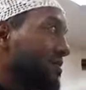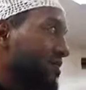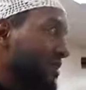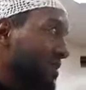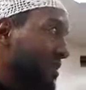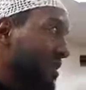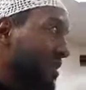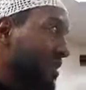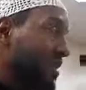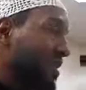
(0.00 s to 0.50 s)

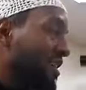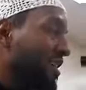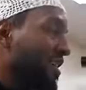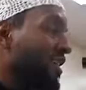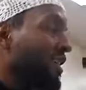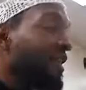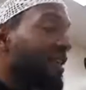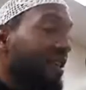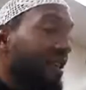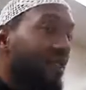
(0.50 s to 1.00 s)
and
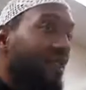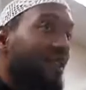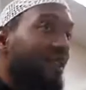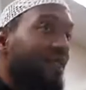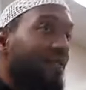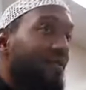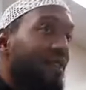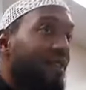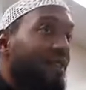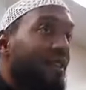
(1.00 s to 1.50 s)
looking
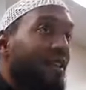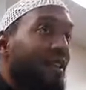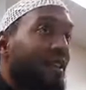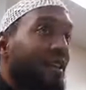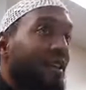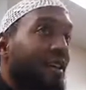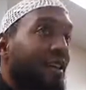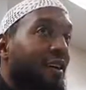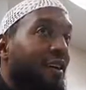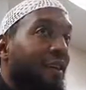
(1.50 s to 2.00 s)
good,
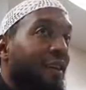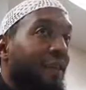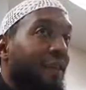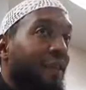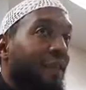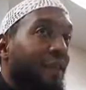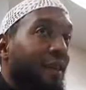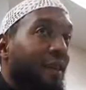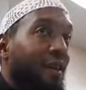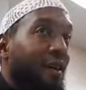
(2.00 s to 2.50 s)
mashallah.
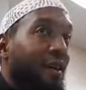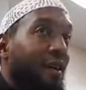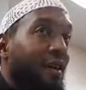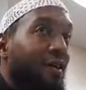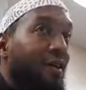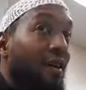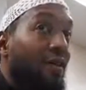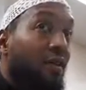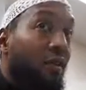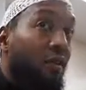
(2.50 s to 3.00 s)

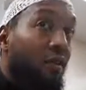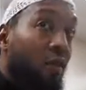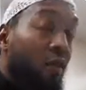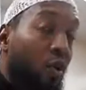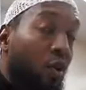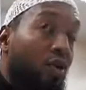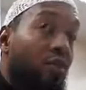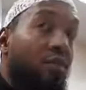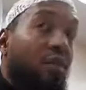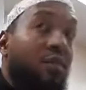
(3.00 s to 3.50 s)
People of
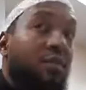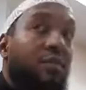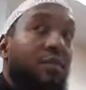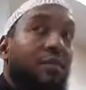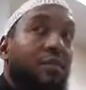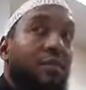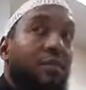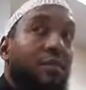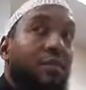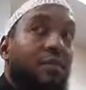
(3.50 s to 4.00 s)
worship.
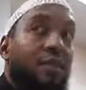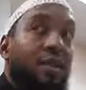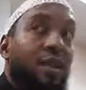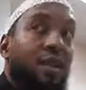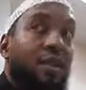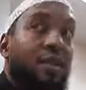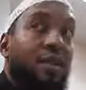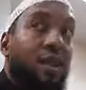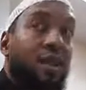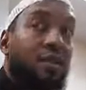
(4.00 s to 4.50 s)

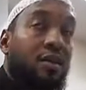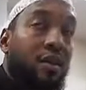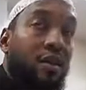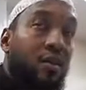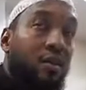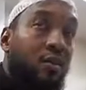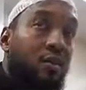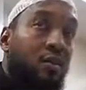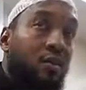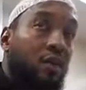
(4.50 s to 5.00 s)
It takes a
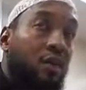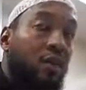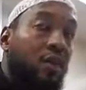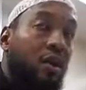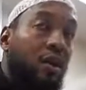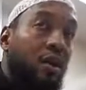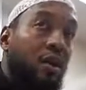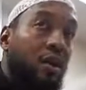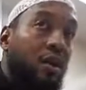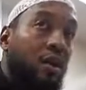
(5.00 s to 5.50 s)
little
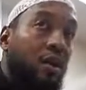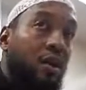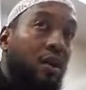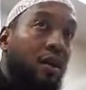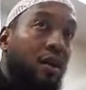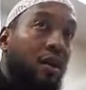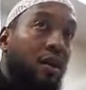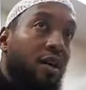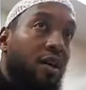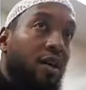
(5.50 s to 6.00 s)
more
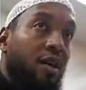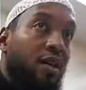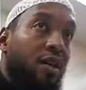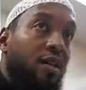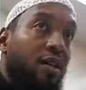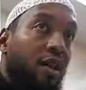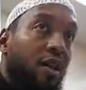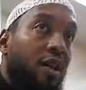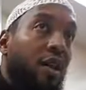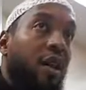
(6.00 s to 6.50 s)

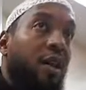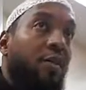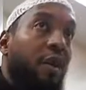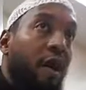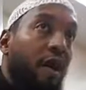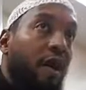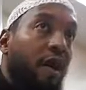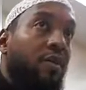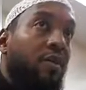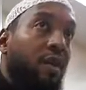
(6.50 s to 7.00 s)
to get up
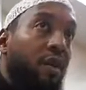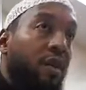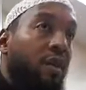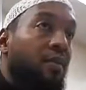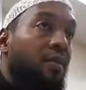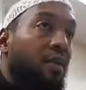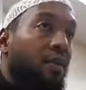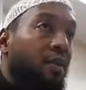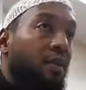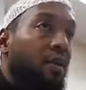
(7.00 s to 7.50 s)
out of your bed in the
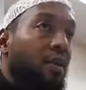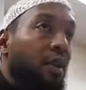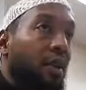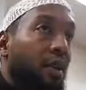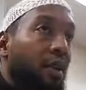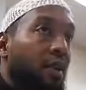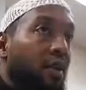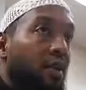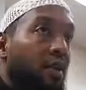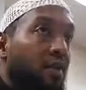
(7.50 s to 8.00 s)
middle of the
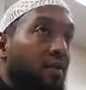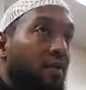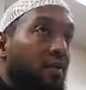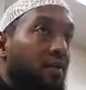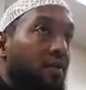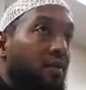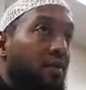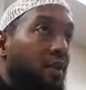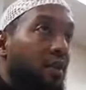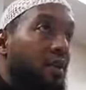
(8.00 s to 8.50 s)
night.
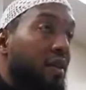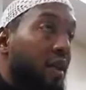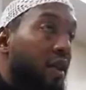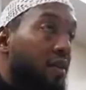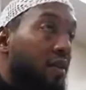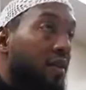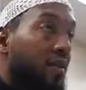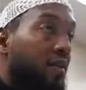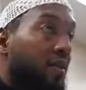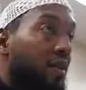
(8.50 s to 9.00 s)
It
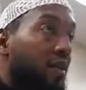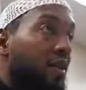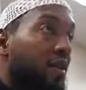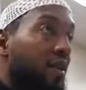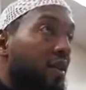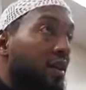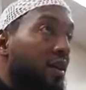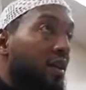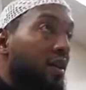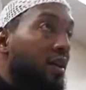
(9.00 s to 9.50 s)
takes something.
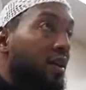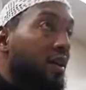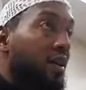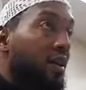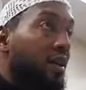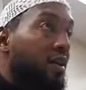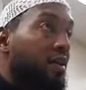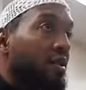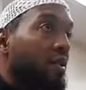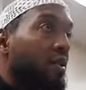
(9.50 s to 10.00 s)

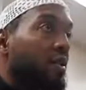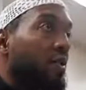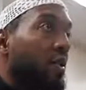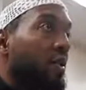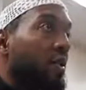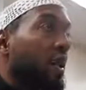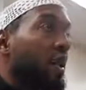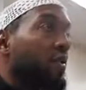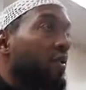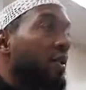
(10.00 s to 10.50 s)
There was
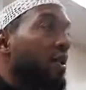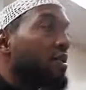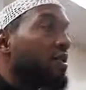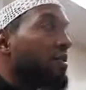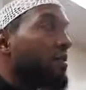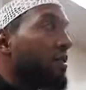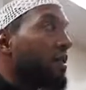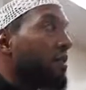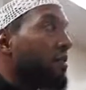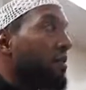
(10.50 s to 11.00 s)
one
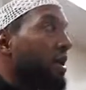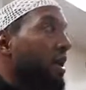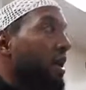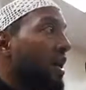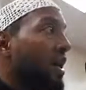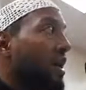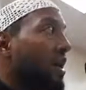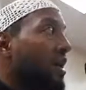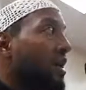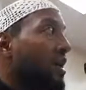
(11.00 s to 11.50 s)
narration with a
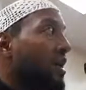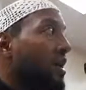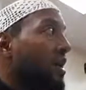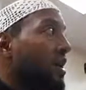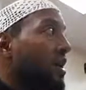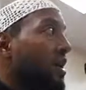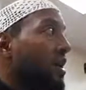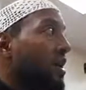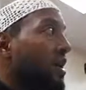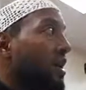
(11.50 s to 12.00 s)
man,
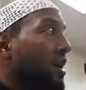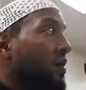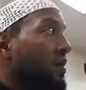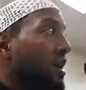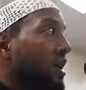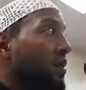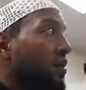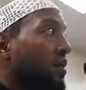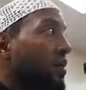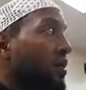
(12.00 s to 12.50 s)
he
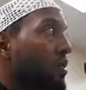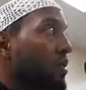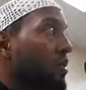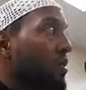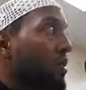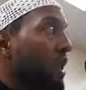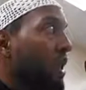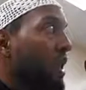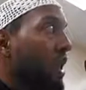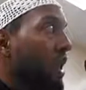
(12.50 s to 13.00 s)
made
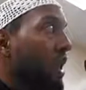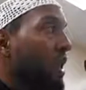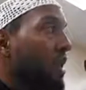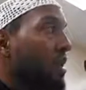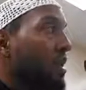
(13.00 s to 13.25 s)
wudu at night.